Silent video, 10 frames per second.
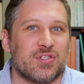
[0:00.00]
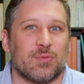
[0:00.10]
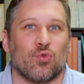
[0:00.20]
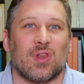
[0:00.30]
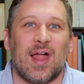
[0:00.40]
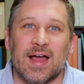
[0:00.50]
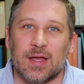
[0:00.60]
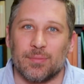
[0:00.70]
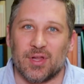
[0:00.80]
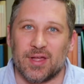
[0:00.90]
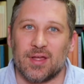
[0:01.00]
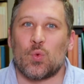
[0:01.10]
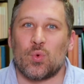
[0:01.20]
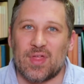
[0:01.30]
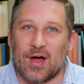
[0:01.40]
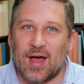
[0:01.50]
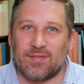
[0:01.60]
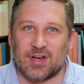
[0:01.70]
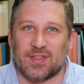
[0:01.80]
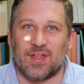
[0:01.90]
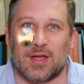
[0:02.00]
them reliably without having to think